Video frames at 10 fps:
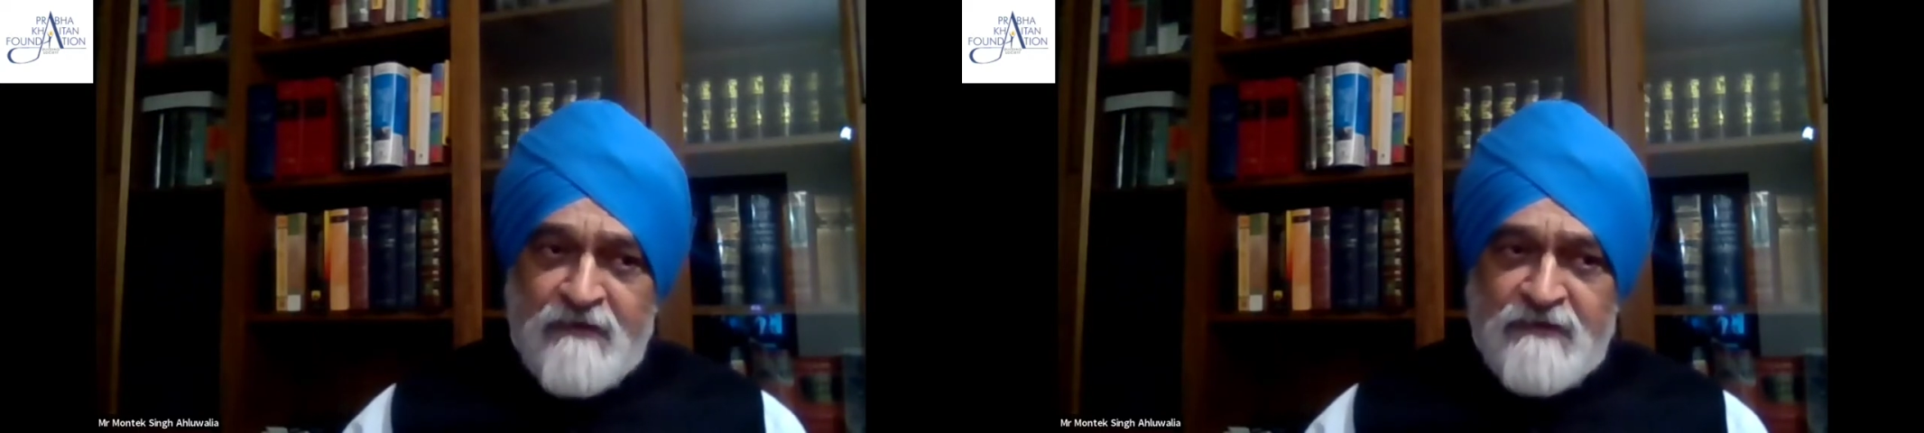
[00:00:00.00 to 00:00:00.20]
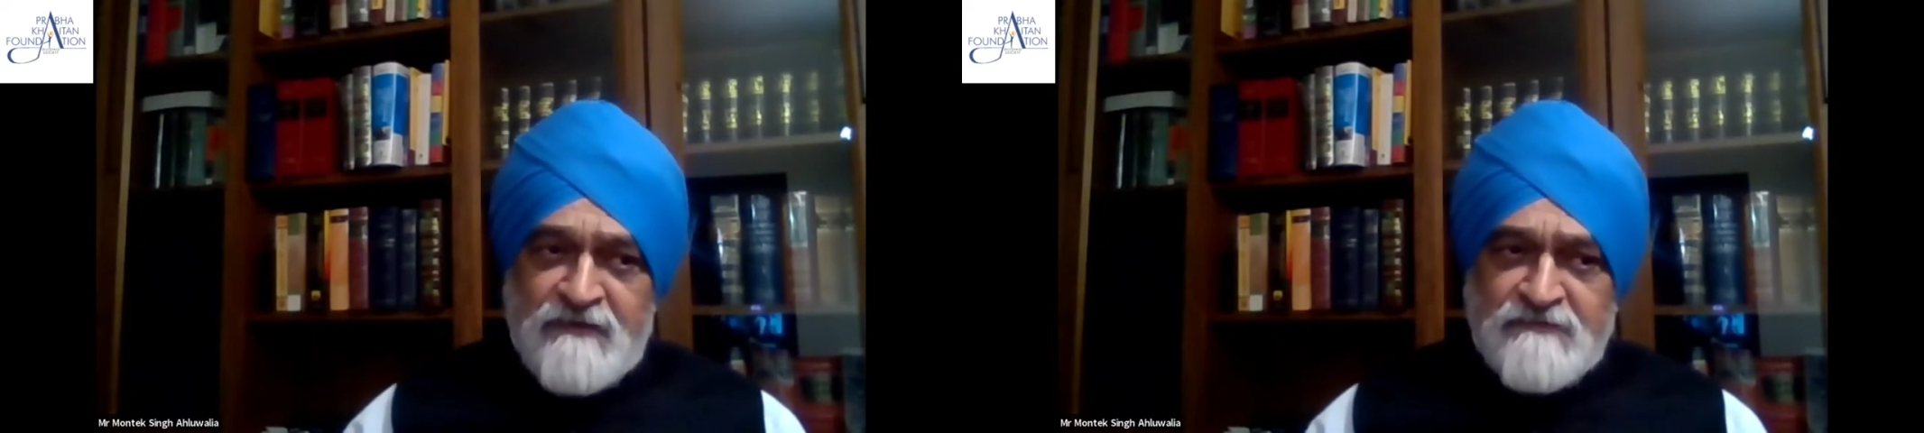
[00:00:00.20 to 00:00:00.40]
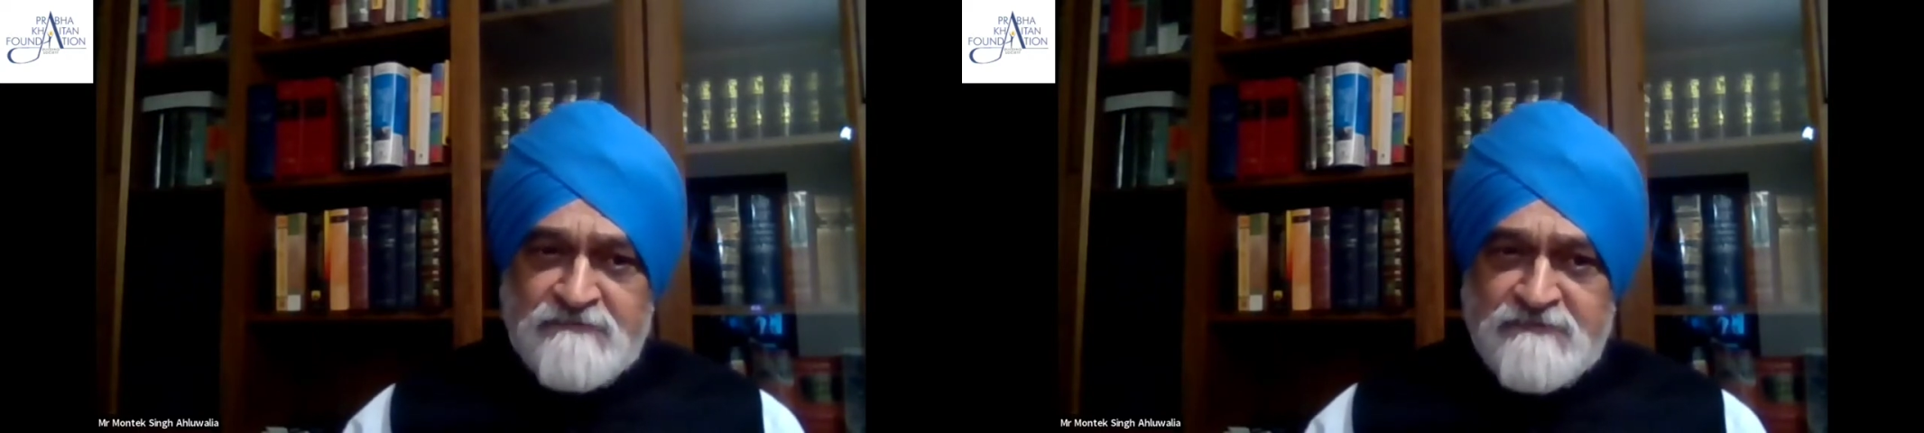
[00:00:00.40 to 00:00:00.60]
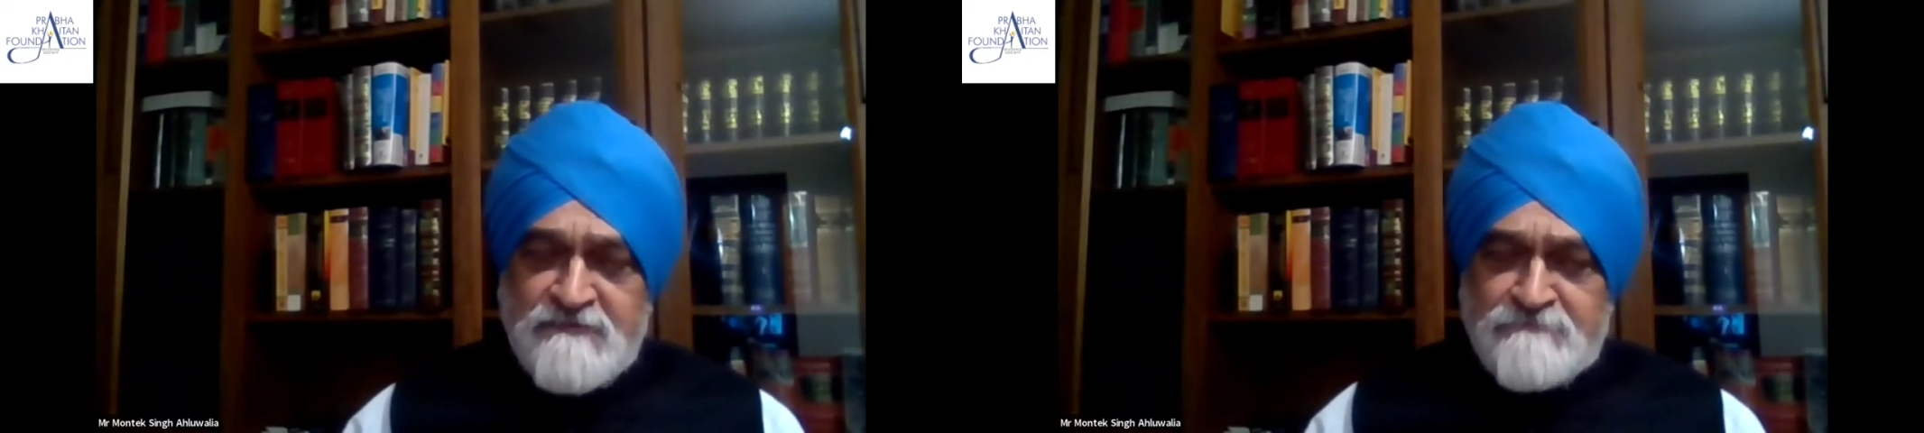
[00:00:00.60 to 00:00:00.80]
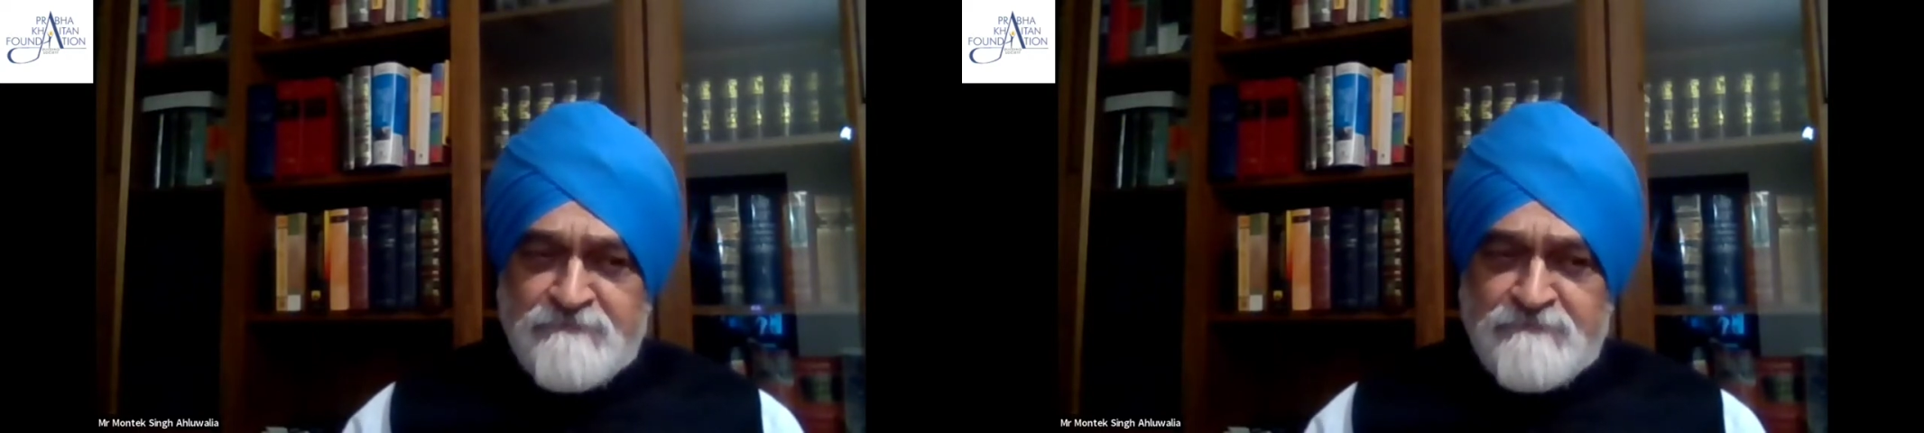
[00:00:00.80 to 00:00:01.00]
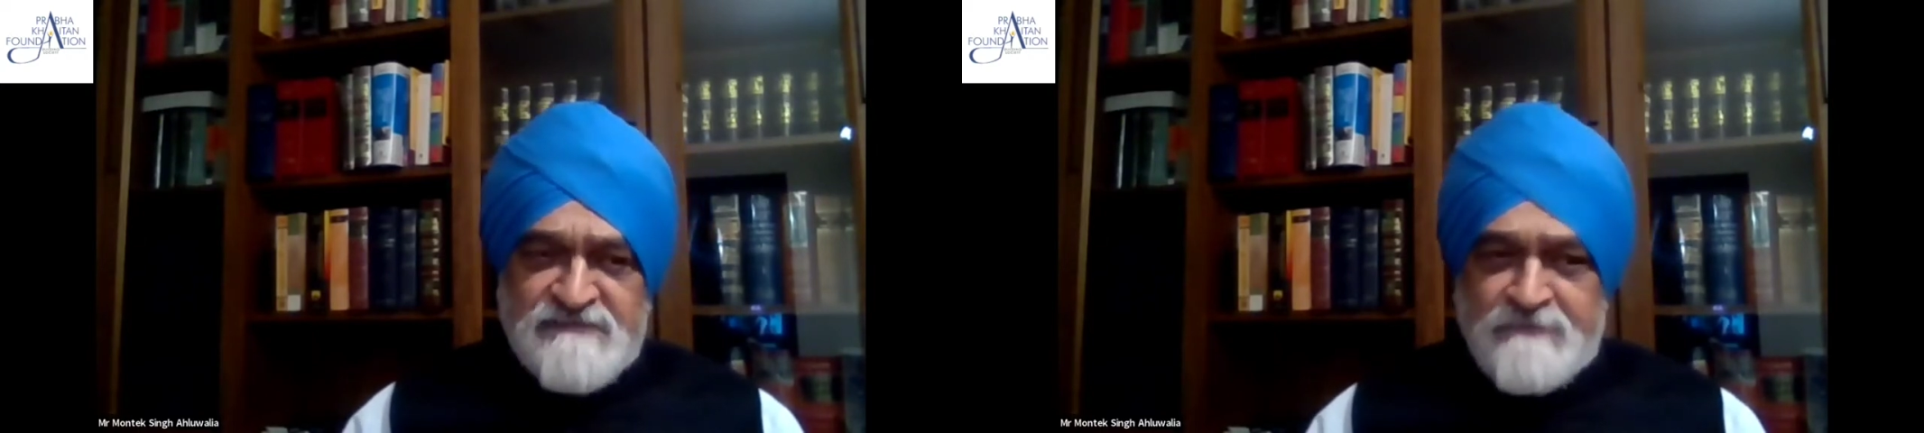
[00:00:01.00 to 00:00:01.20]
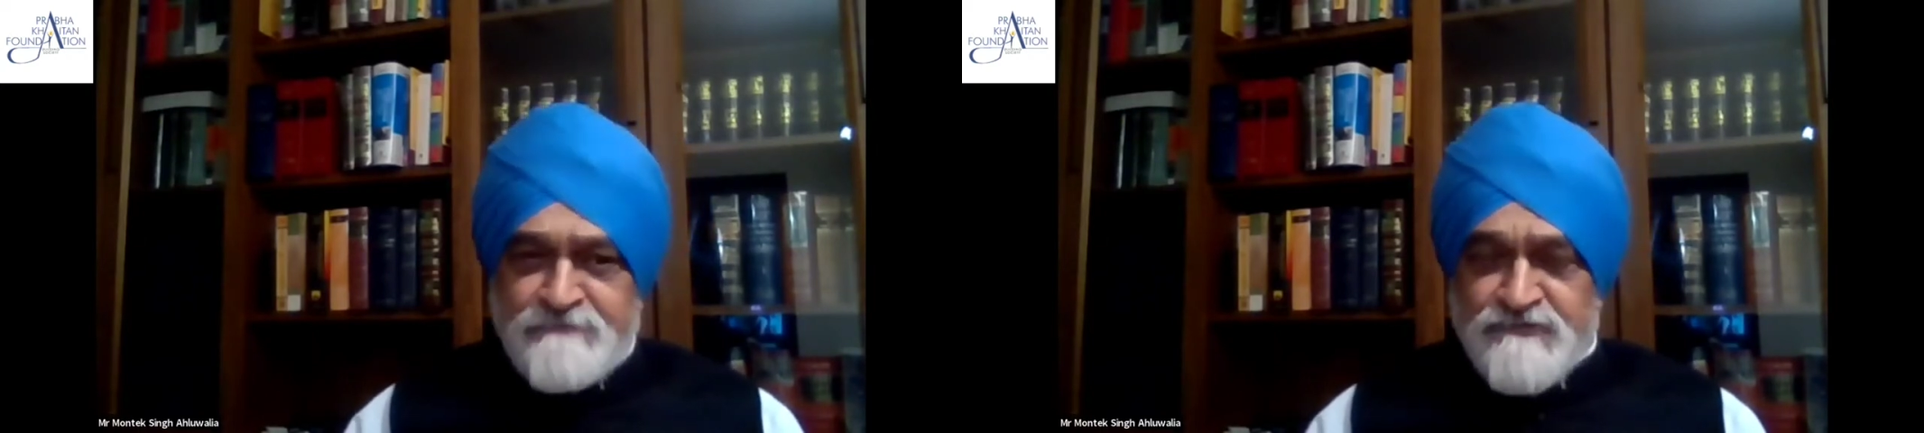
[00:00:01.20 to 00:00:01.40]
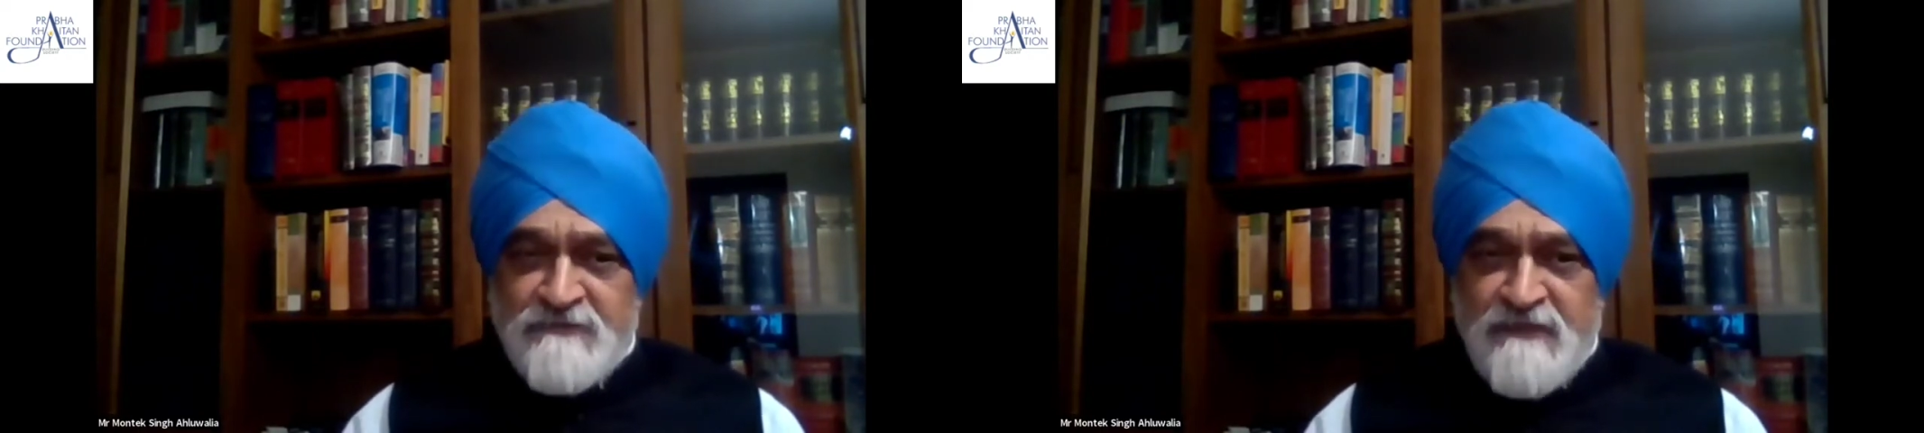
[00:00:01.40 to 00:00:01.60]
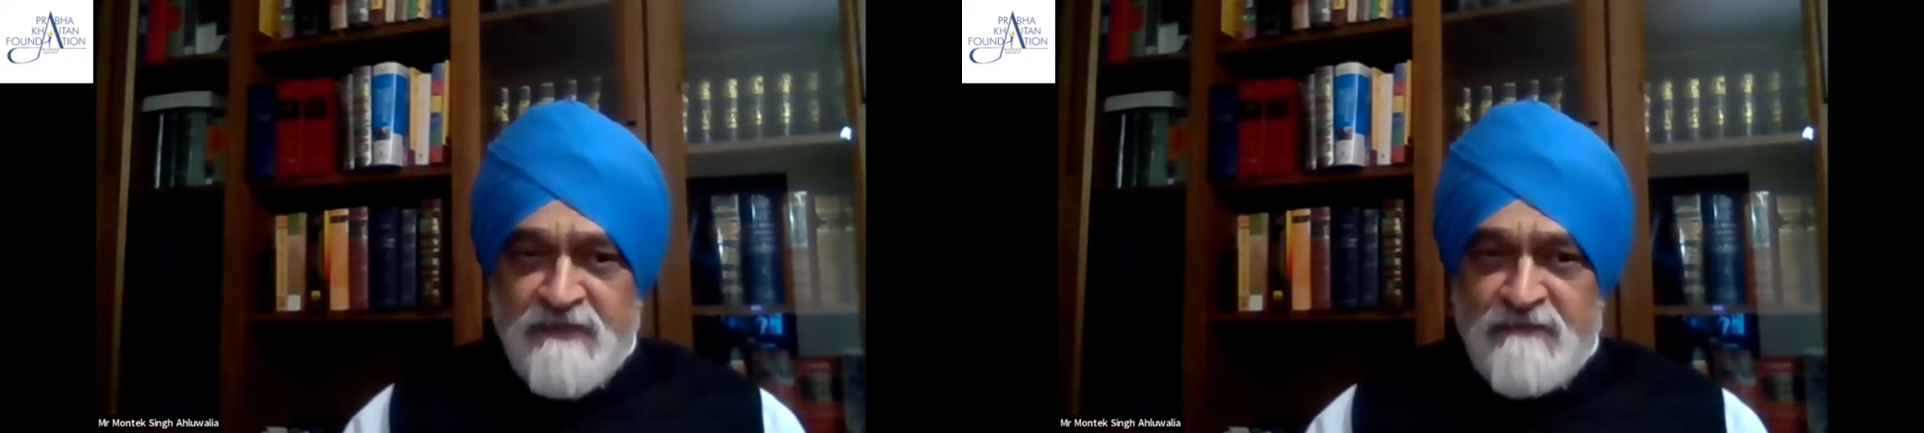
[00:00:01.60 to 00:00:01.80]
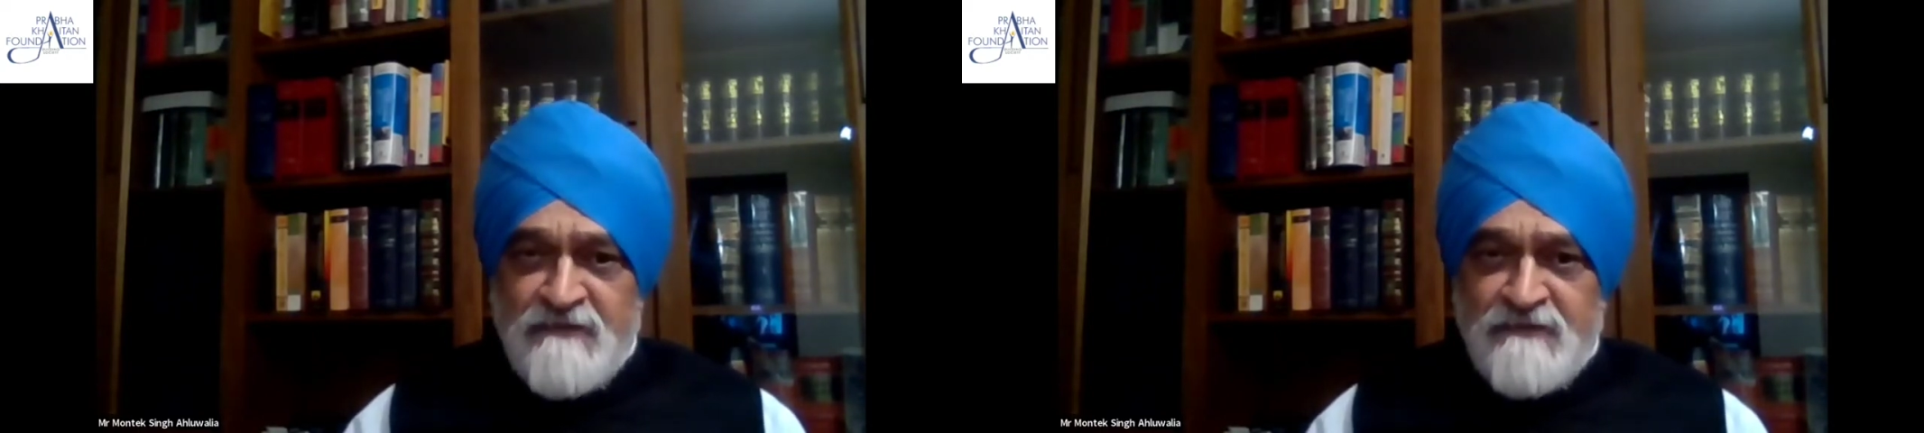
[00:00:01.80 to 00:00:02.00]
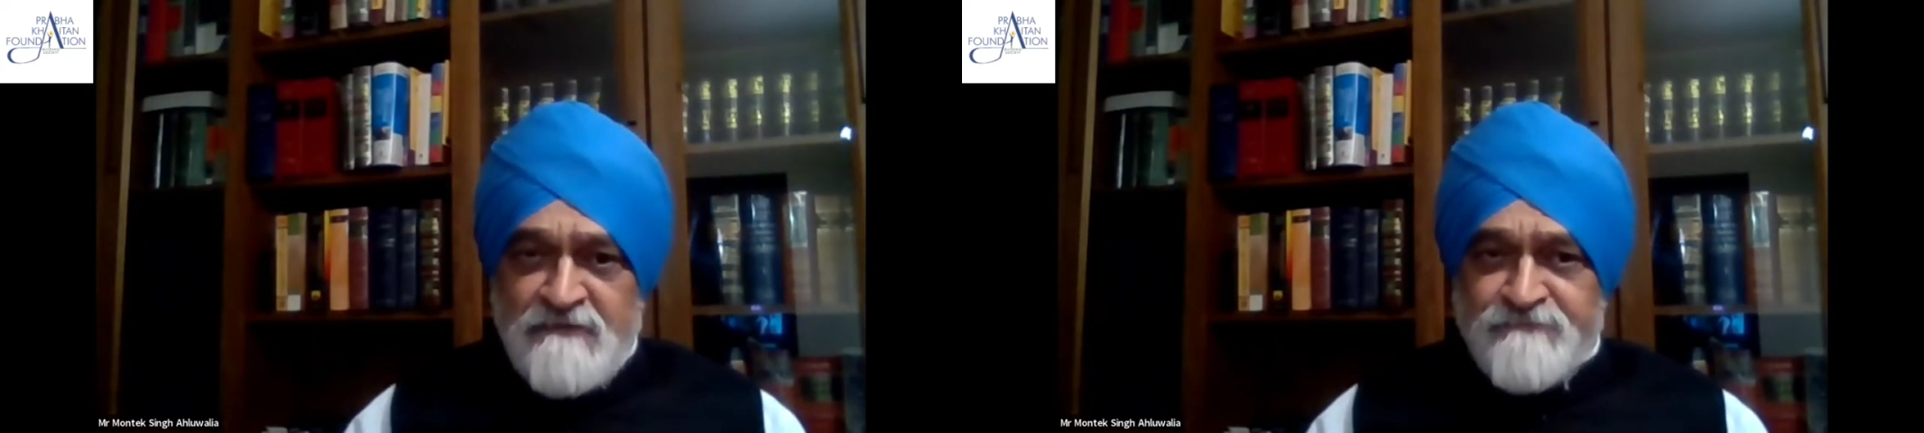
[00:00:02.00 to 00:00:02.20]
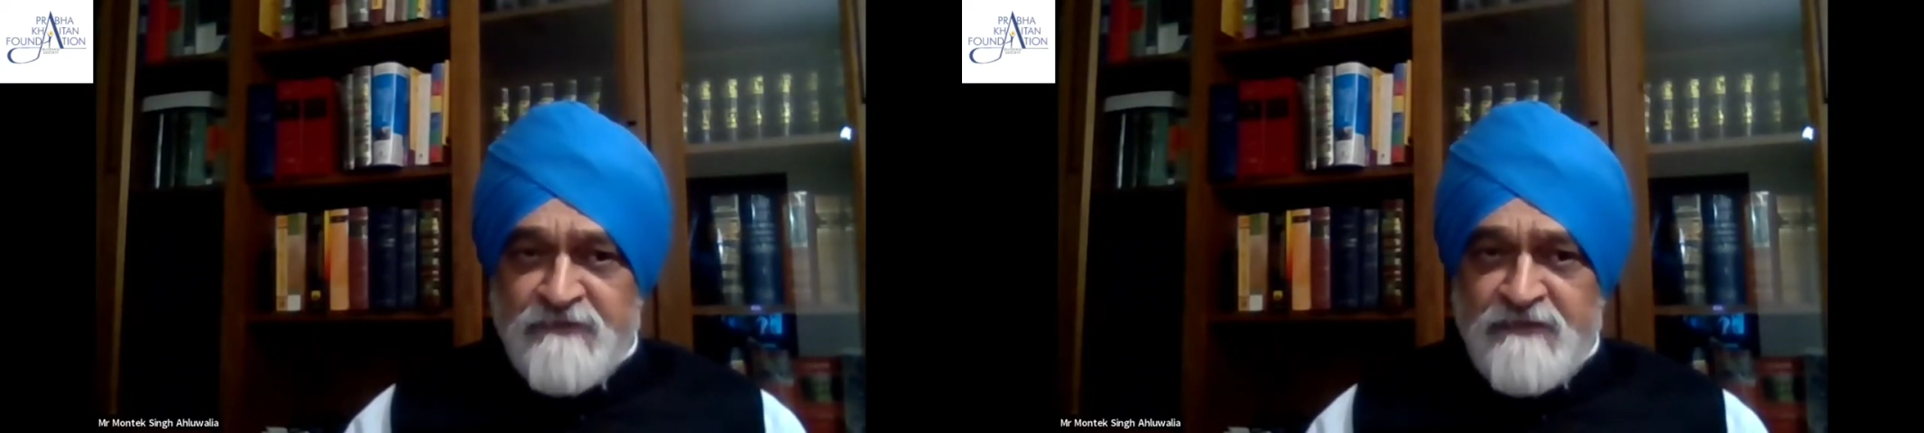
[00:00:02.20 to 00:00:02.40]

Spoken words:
is the perception that the